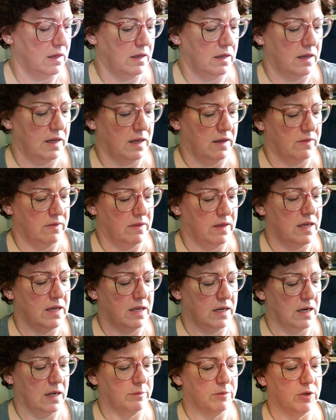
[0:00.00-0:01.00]
And then
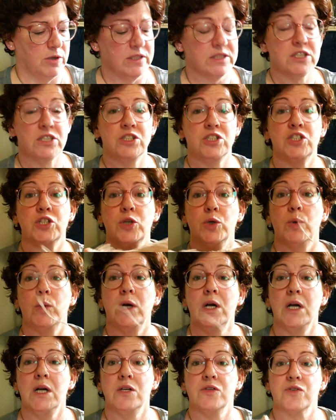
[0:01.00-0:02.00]
I'm going to do,
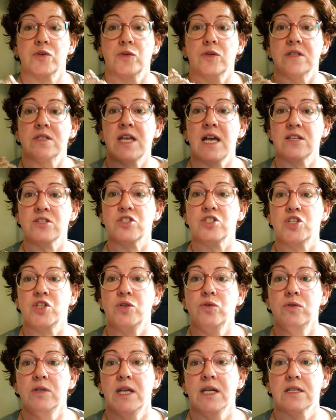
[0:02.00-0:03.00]
so this has 2
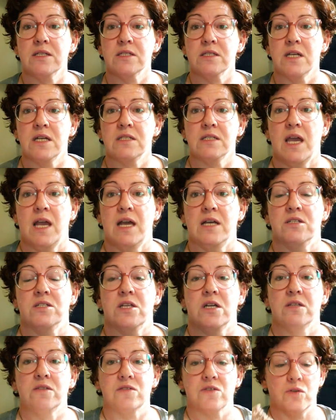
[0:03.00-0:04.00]
neck size cast
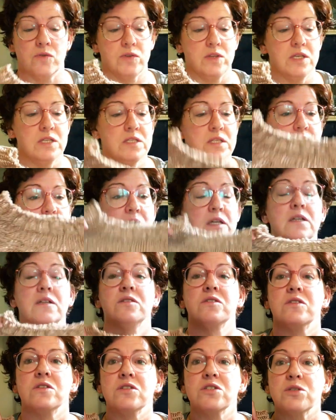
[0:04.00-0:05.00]
on. So this again is
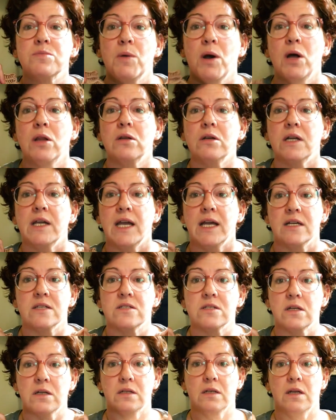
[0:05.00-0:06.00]
the smaller cast
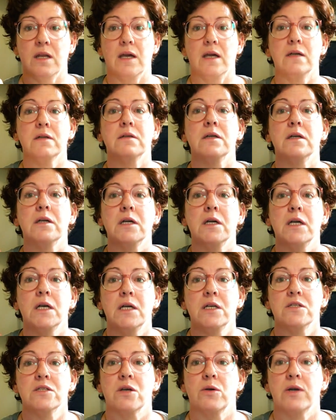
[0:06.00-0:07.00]
on neck.
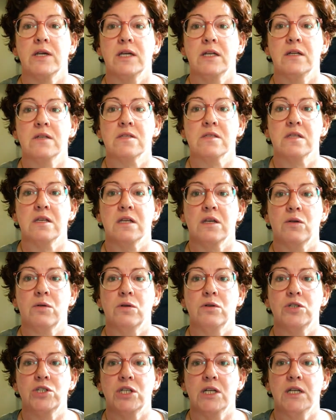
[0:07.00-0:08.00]
So it is the
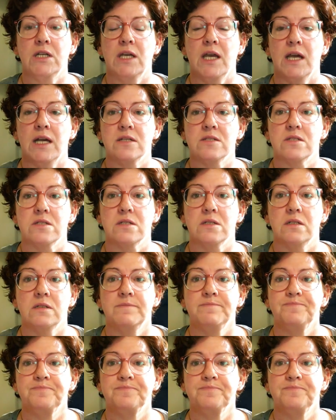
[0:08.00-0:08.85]
crocheted cast on.